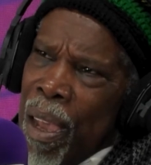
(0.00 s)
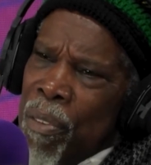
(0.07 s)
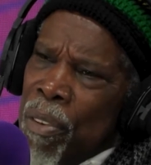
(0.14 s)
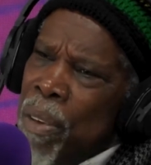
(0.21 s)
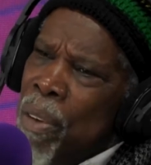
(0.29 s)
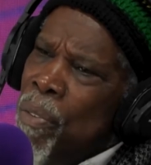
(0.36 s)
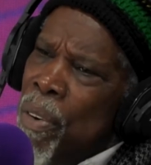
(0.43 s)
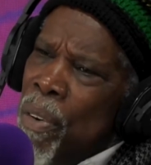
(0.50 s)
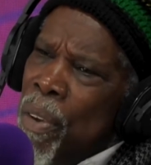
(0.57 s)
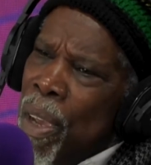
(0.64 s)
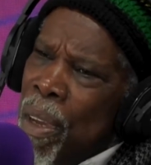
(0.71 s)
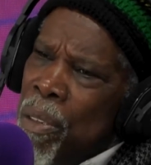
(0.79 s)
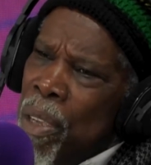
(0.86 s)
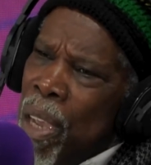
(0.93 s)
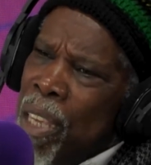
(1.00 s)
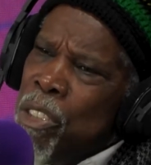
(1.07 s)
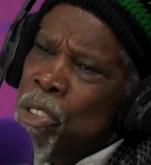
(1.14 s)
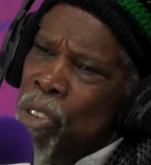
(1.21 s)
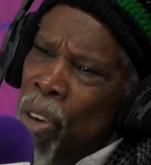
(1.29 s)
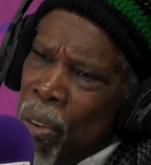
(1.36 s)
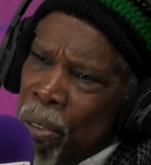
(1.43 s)
found it very hard. I
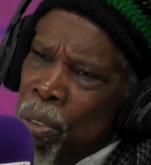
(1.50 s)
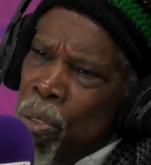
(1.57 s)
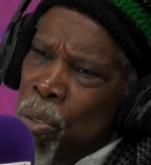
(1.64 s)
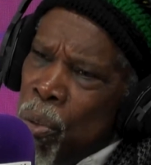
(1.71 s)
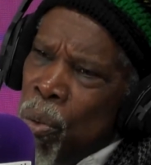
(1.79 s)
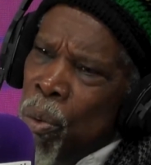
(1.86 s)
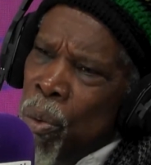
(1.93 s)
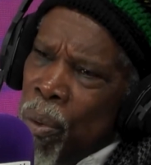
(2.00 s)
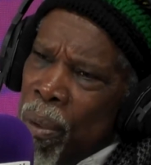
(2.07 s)
struggled at school.